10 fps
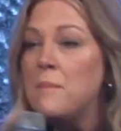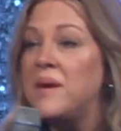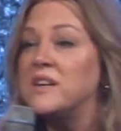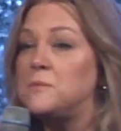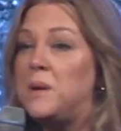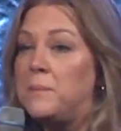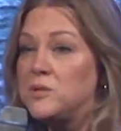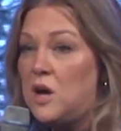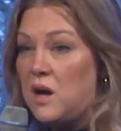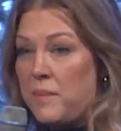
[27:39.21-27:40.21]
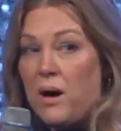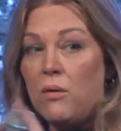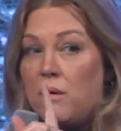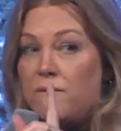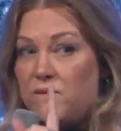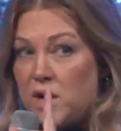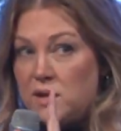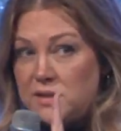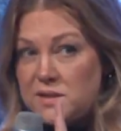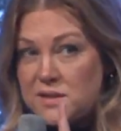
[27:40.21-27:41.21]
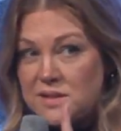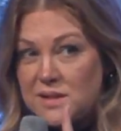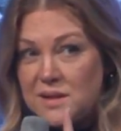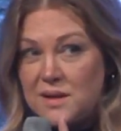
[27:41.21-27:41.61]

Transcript: because people talk about first